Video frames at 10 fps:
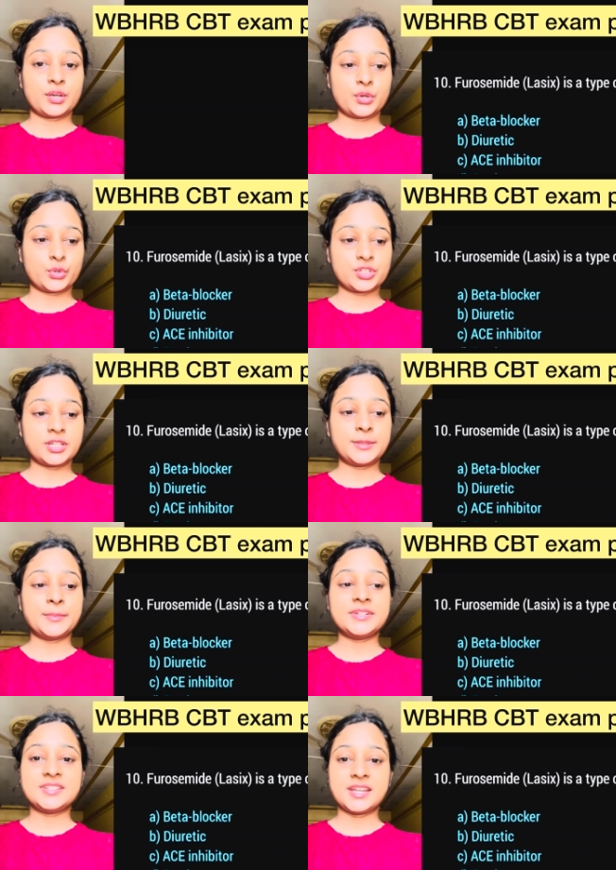Question
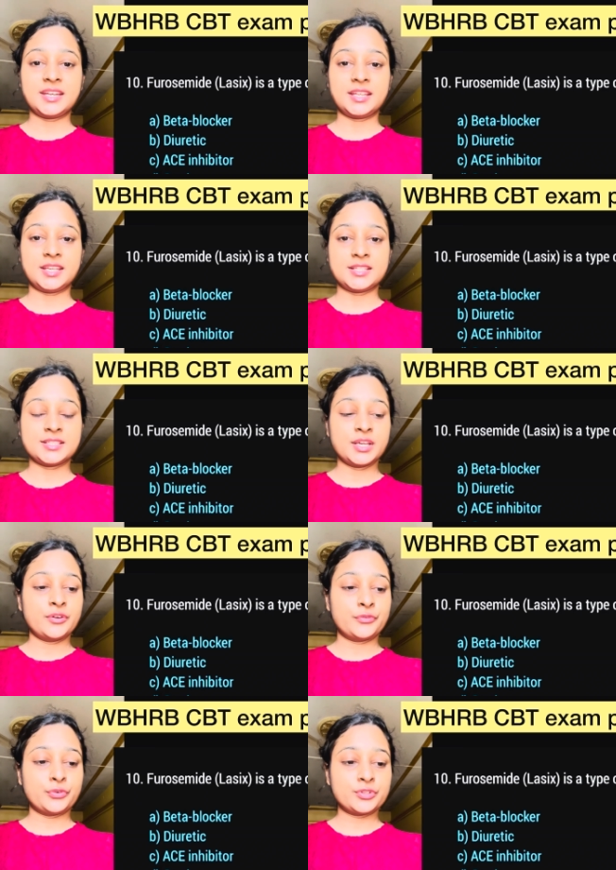number ten is,
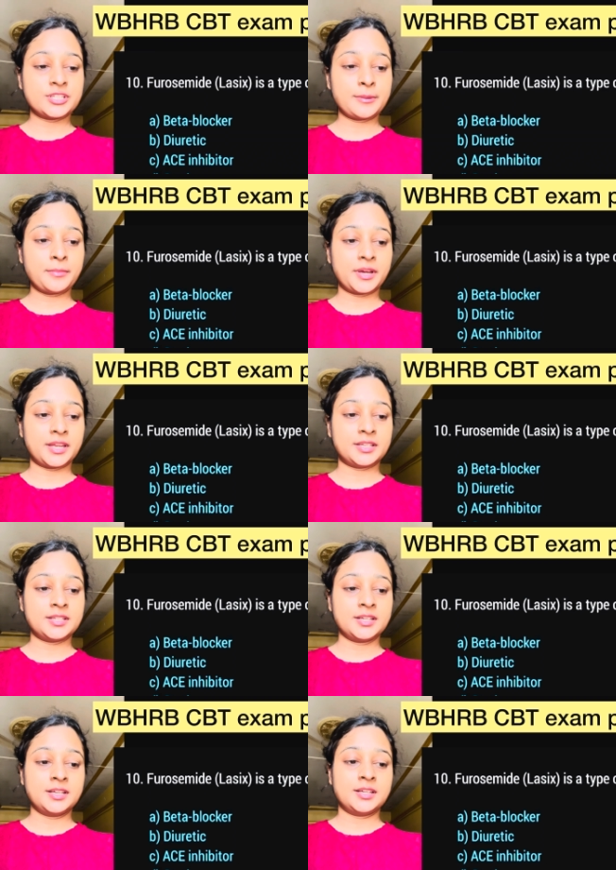frusemide,
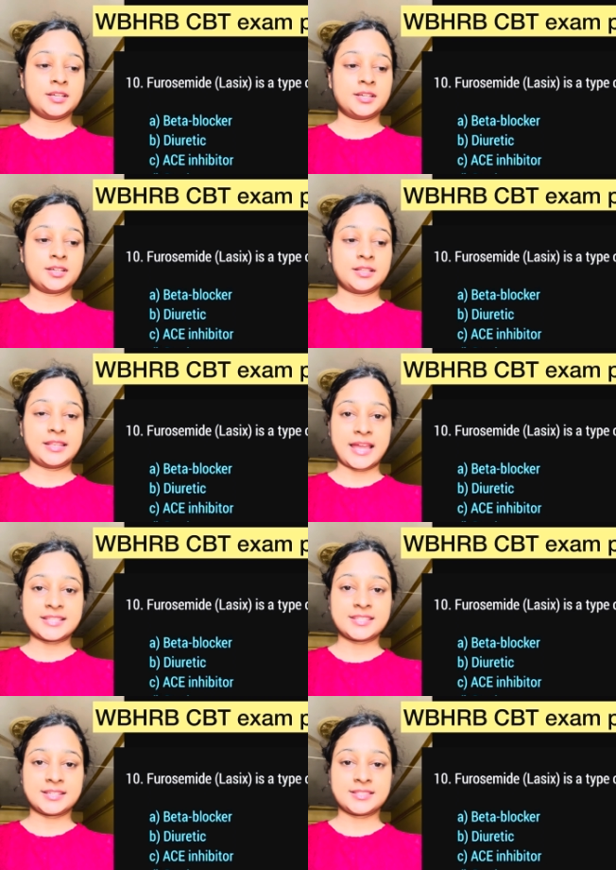
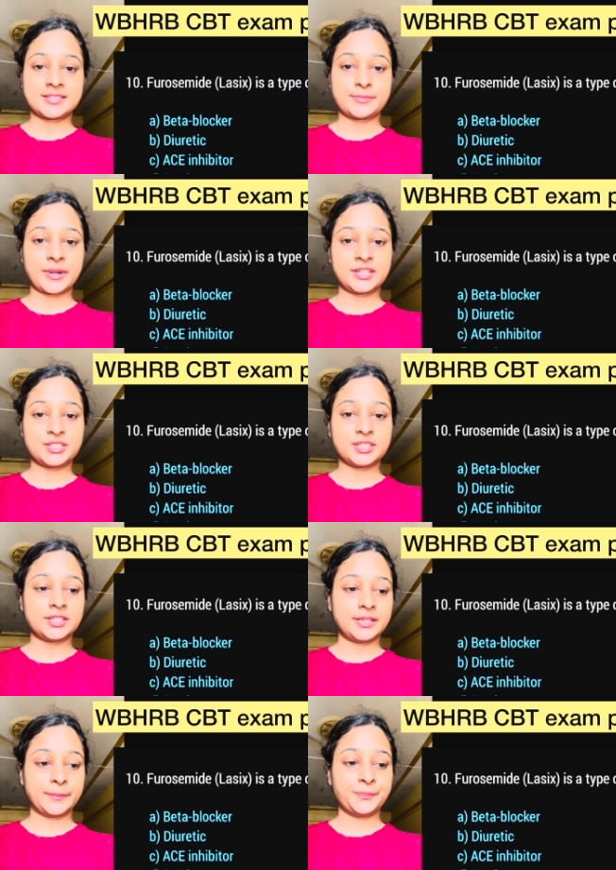lasix medicine
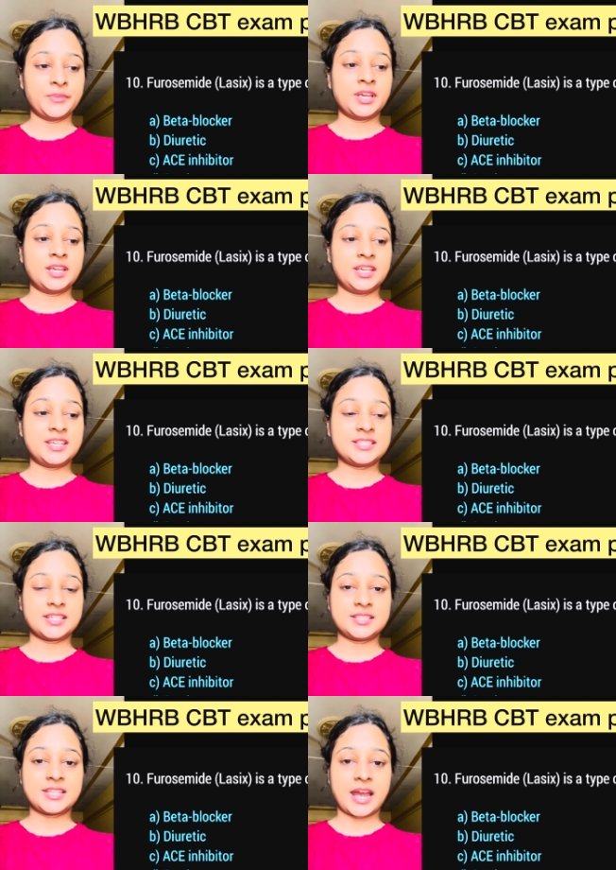name, is a
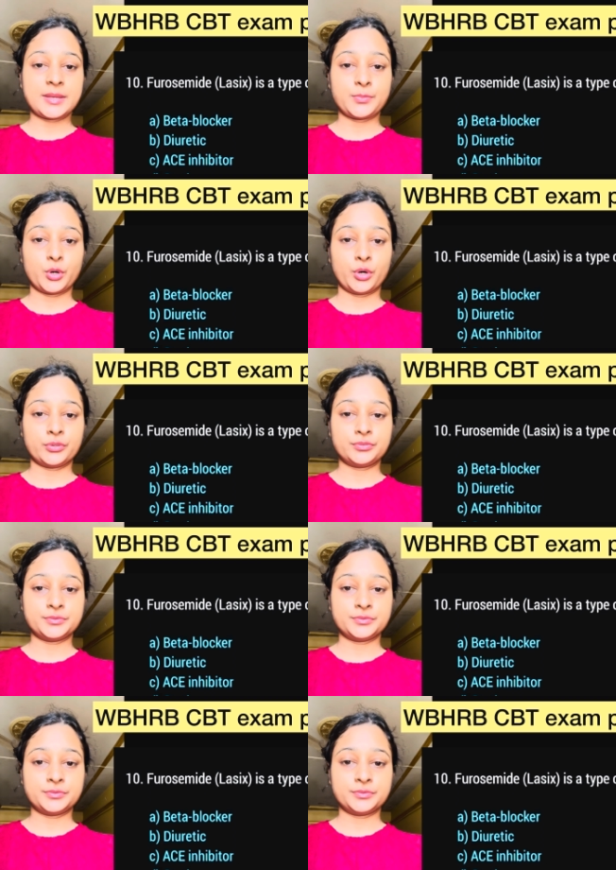type of?